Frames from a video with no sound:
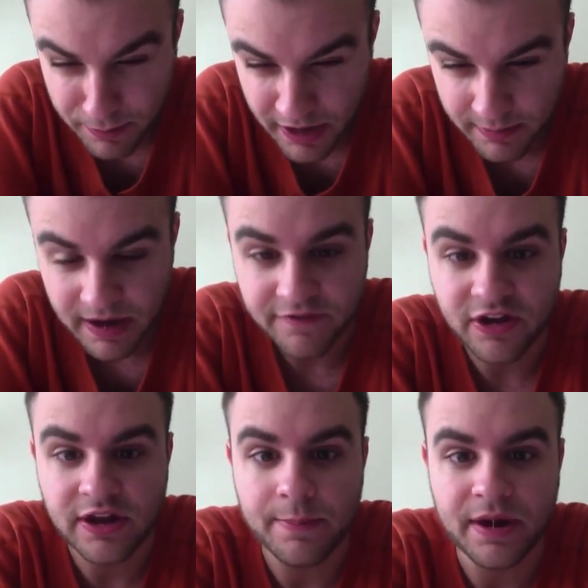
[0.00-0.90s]
with Brandon
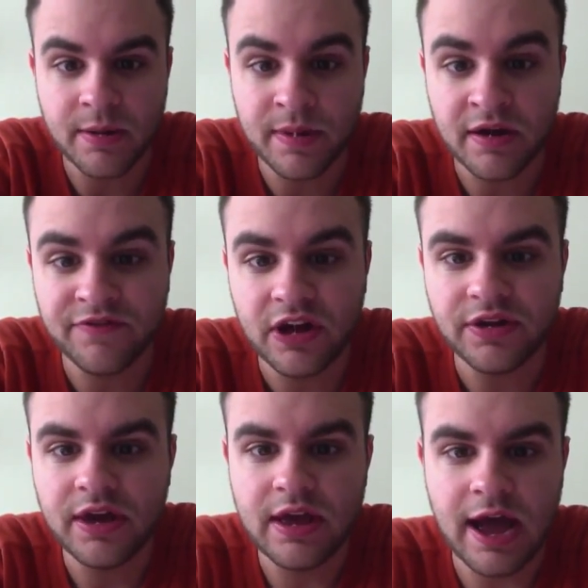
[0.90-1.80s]
Barenfeld. I'm Brandon Barenfeld.